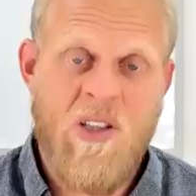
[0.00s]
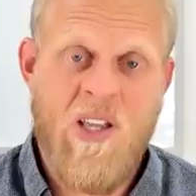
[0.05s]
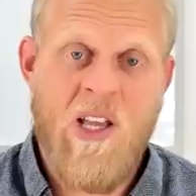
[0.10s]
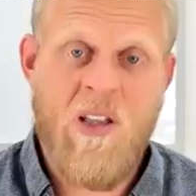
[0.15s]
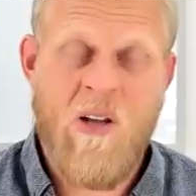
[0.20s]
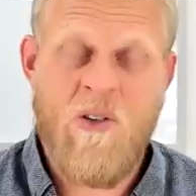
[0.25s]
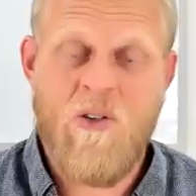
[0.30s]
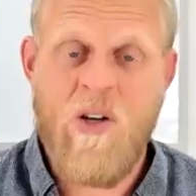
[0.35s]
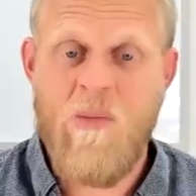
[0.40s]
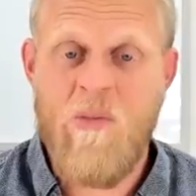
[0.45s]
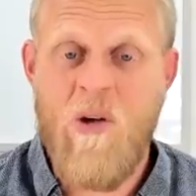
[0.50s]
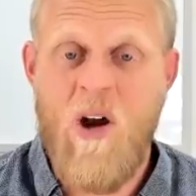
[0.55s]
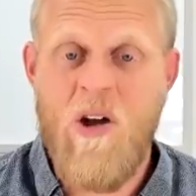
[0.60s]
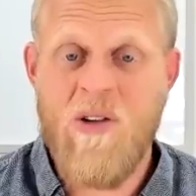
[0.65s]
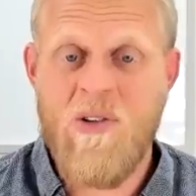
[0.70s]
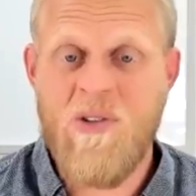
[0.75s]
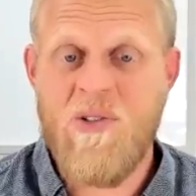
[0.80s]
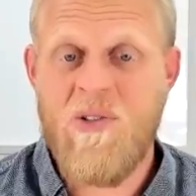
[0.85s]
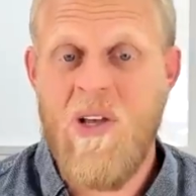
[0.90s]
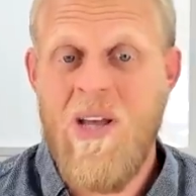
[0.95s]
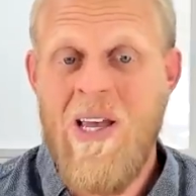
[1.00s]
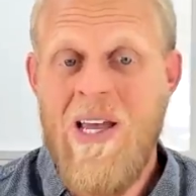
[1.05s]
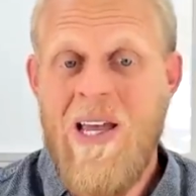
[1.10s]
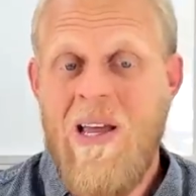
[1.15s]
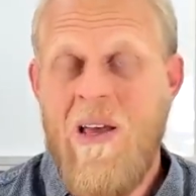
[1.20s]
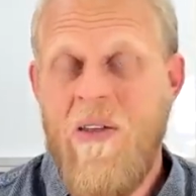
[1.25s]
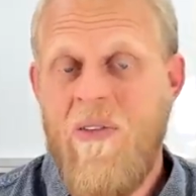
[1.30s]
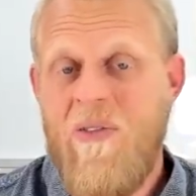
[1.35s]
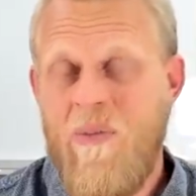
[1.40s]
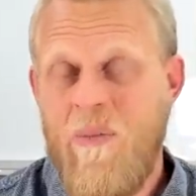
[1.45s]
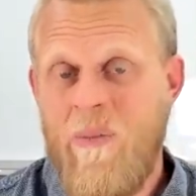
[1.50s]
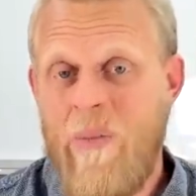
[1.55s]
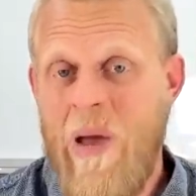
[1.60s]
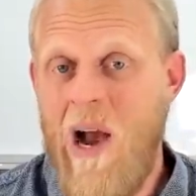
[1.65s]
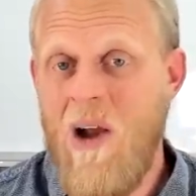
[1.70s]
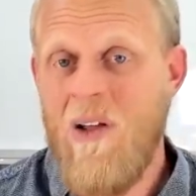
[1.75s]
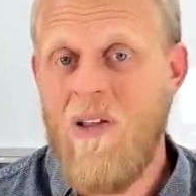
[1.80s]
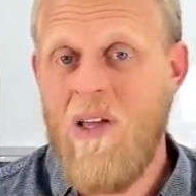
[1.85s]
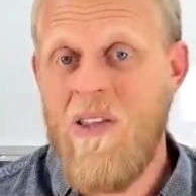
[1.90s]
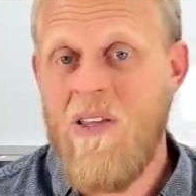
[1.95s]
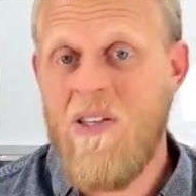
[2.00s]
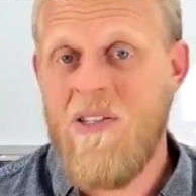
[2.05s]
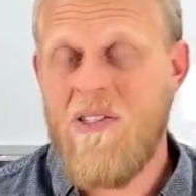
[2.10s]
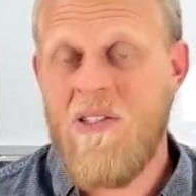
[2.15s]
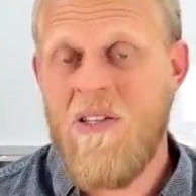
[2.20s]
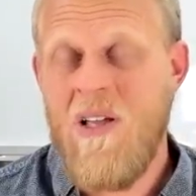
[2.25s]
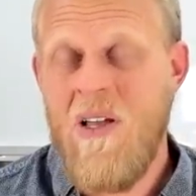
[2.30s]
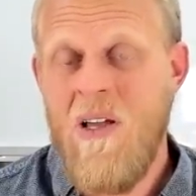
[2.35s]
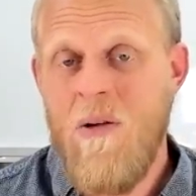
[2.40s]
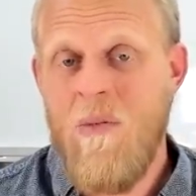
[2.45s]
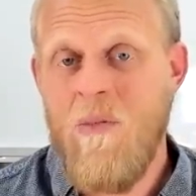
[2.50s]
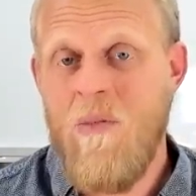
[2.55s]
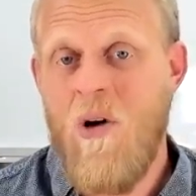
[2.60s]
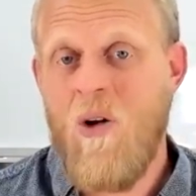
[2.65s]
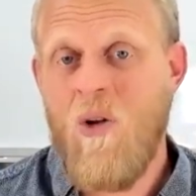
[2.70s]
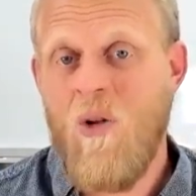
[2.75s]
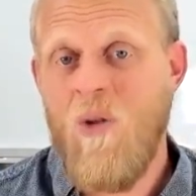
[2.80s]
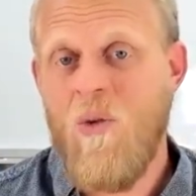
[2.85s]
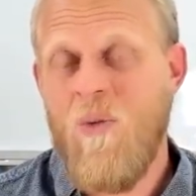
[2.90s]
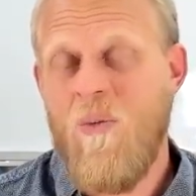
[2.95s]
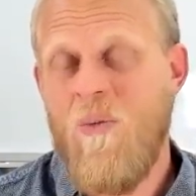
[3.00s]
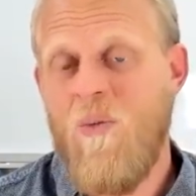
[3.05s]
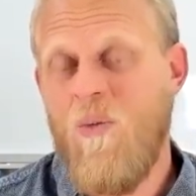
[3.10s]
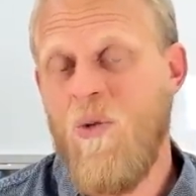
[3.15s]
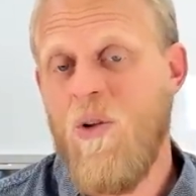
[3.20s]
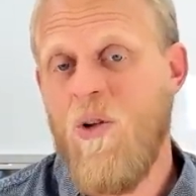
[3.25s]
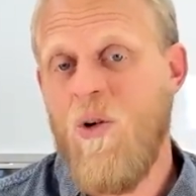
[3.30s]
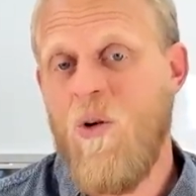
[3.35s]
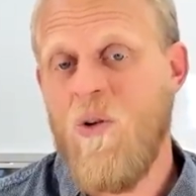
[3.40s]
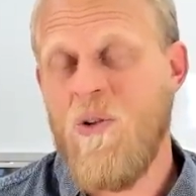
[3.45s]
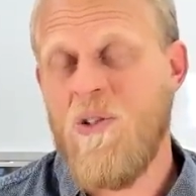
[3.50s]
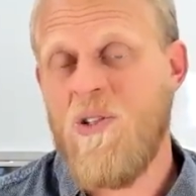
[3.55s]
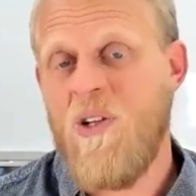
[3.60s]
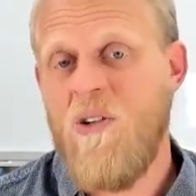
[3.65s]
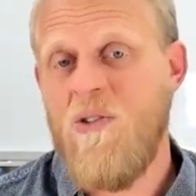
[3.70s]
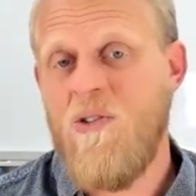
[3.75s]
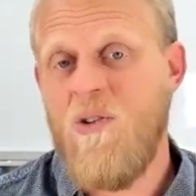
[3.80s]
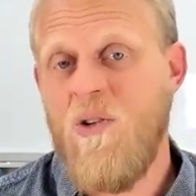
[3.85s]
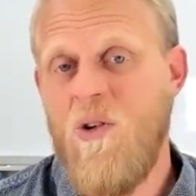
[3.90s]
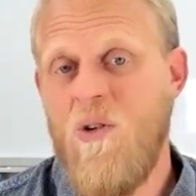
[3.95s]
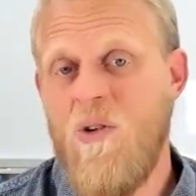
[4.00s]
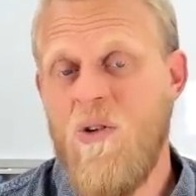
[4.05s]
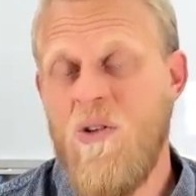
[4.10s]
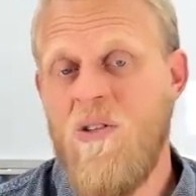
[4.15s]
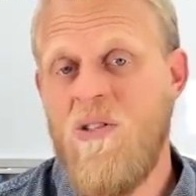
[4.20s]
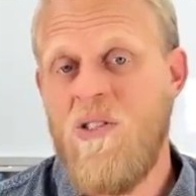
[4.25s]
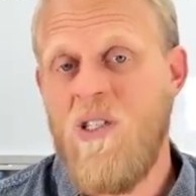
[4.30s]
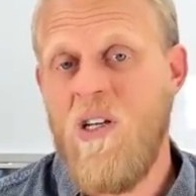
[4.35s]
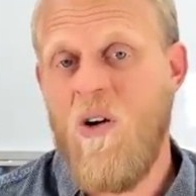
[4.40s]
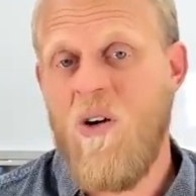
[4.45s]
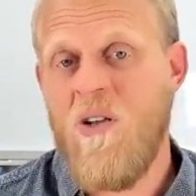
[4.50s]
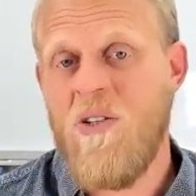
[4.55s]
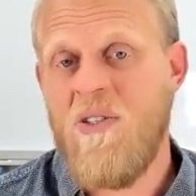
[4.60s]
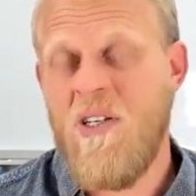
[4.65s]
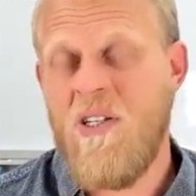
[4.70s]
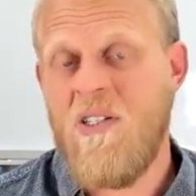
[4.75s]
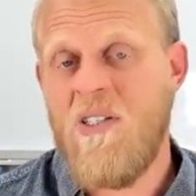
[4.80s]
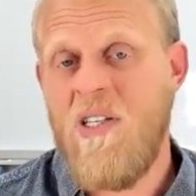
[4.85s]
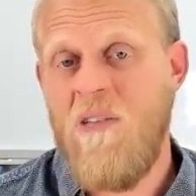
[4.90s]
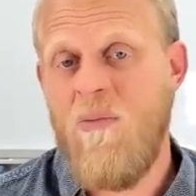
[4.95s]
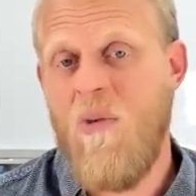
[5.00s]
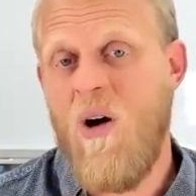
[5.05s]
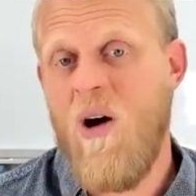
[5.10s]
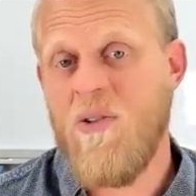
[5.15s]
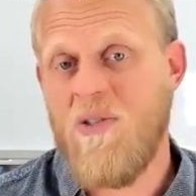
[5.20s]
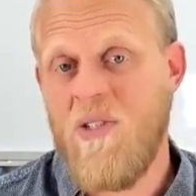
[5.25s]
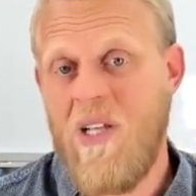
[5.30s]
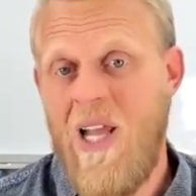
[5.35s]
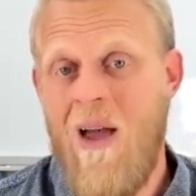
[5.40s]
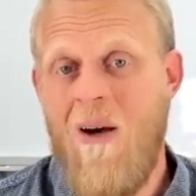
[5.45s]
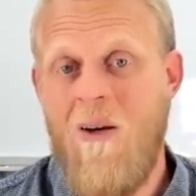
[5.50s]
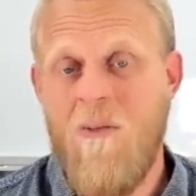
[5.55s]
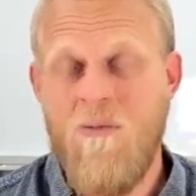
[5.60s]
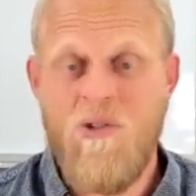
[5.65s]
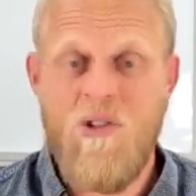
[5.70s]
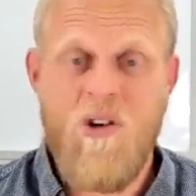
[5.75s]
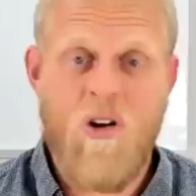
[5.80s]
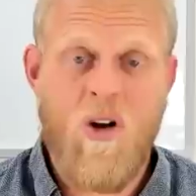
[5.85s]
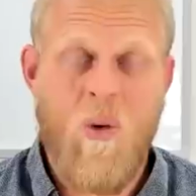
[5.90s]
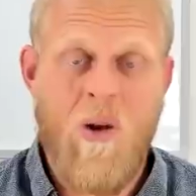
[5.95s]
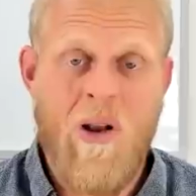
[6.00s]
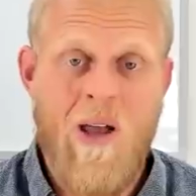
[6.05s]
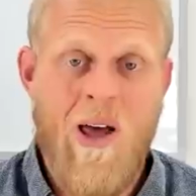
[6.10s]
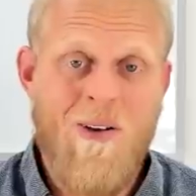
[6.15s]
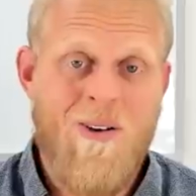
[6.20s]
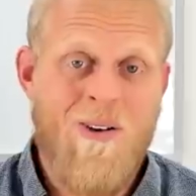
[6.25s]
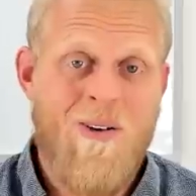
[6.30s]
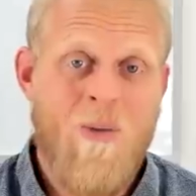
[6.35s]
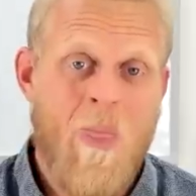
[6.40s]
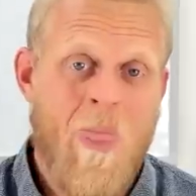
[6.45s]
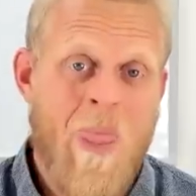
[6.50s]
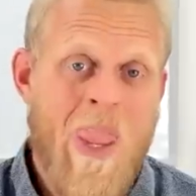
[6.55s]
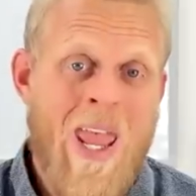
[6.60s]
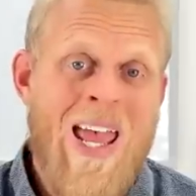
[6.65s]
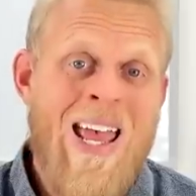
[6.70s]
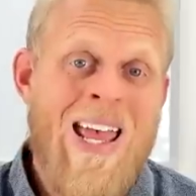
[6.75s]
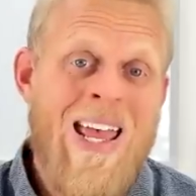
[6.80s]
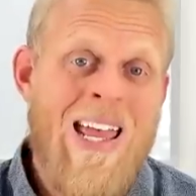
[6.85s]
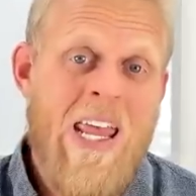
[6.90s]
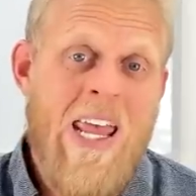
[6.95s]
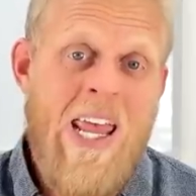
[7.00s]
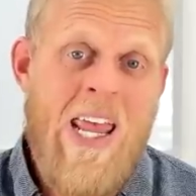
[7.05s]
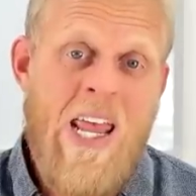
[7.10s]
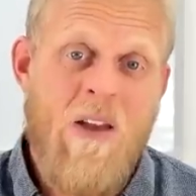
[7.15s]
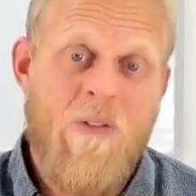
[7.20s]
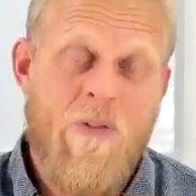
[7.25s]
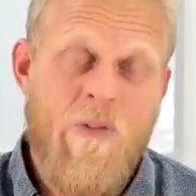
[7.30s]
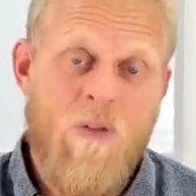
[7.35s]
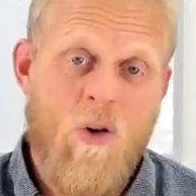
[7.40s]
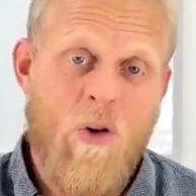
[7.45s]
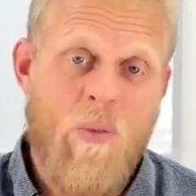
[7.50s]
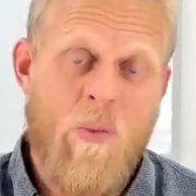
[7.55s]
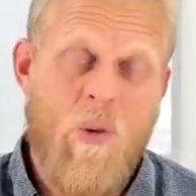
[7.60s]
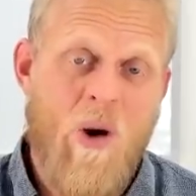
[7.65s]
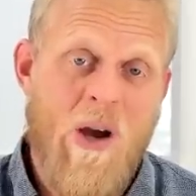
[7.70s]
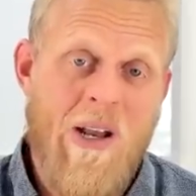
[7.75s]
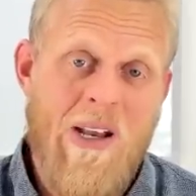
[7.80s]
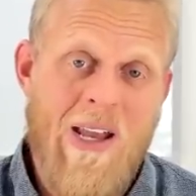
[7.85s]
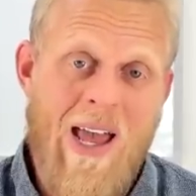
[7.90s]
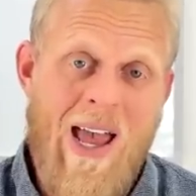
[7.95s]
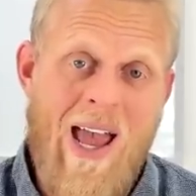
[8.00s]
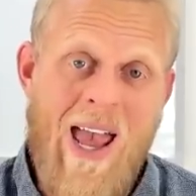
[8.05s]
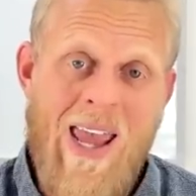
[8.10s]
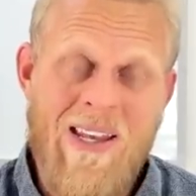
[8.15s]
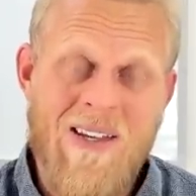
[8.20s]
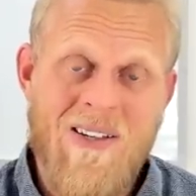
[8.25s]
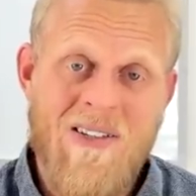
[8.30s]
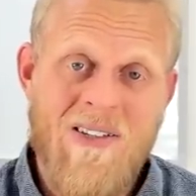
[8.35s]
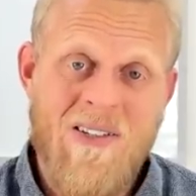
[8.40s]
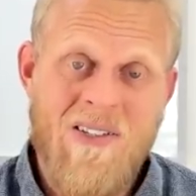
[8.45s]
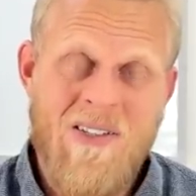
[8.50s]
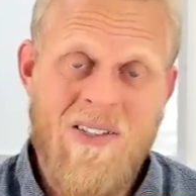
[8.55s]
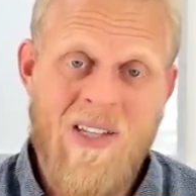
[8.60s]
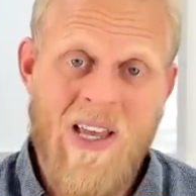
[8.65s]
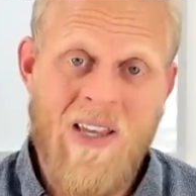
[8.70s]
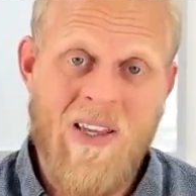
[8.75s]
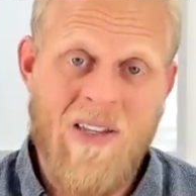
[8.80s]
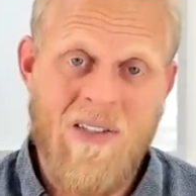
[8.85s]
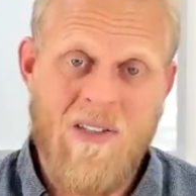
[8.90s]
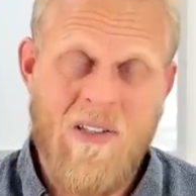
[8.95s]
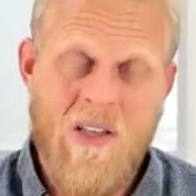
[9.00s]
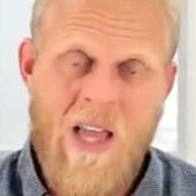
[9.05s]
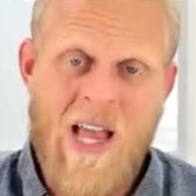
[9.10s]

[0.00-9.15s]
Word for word: the electric motors. Apparently this model will also do 0 to 60 miles an hour, 0 to 100 in 4.8 seconds.